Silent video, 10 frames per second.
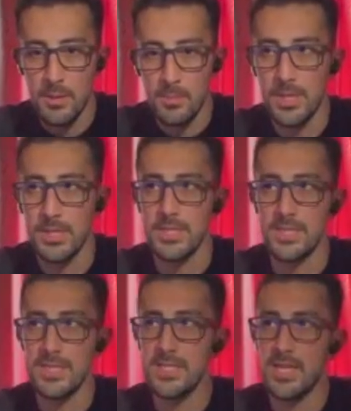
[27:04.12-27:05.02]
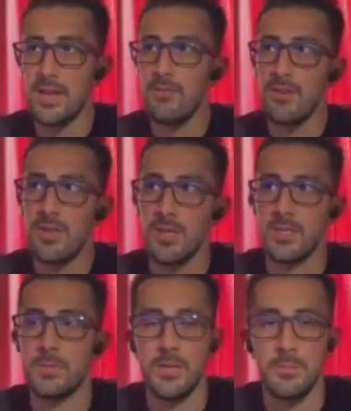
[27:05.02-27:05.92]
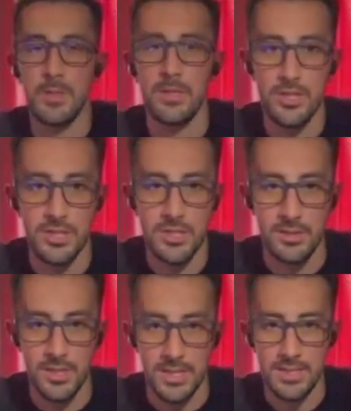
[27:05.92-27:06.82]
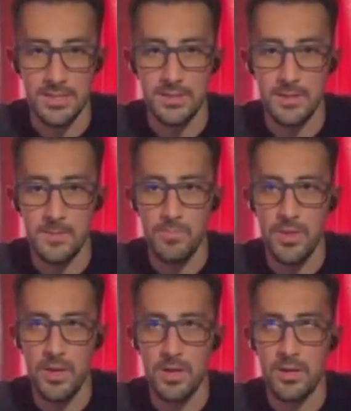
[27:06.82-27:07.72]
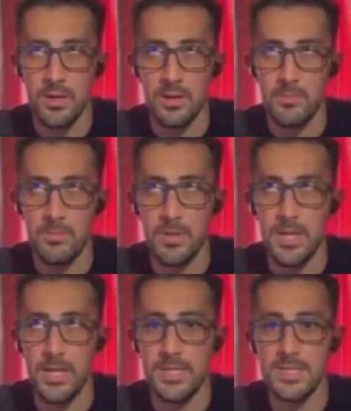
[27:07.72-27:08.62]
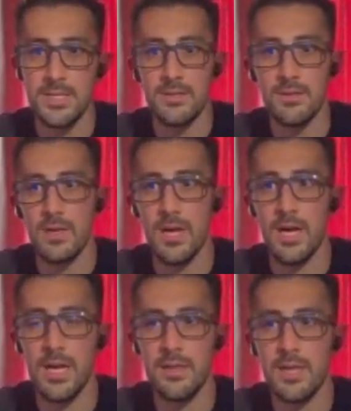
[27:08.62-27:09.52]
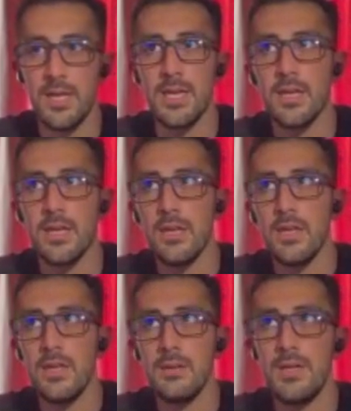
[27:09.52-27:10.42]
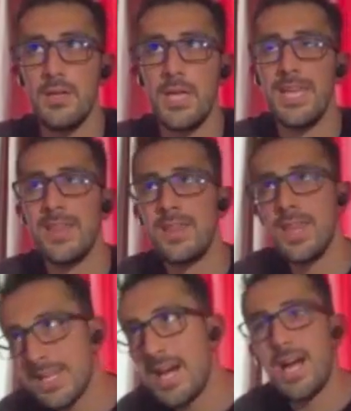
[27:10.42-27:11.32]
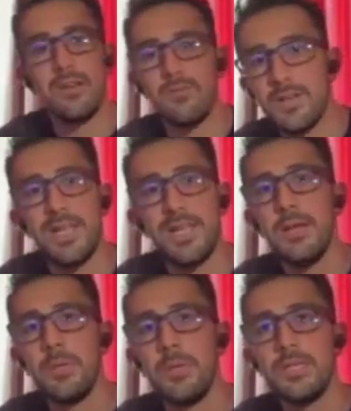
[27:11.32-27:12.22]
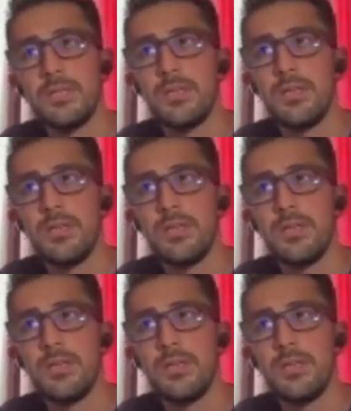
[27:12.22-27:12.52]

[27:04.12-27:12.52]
Because since everything is becoming digitalized, it's I think in that kind of climate,